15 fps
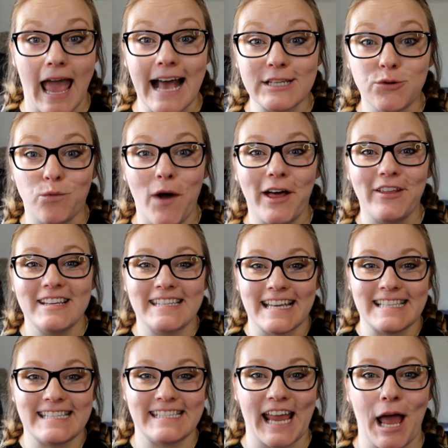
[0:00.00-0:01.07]
as well as
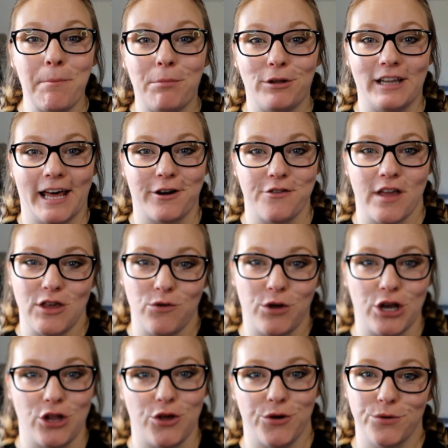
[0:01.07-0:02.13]
a sample letter that you
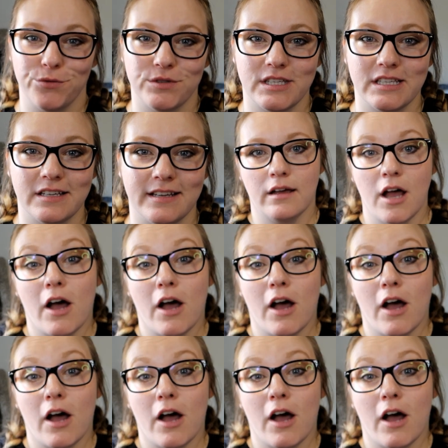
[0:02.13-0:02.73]
can use.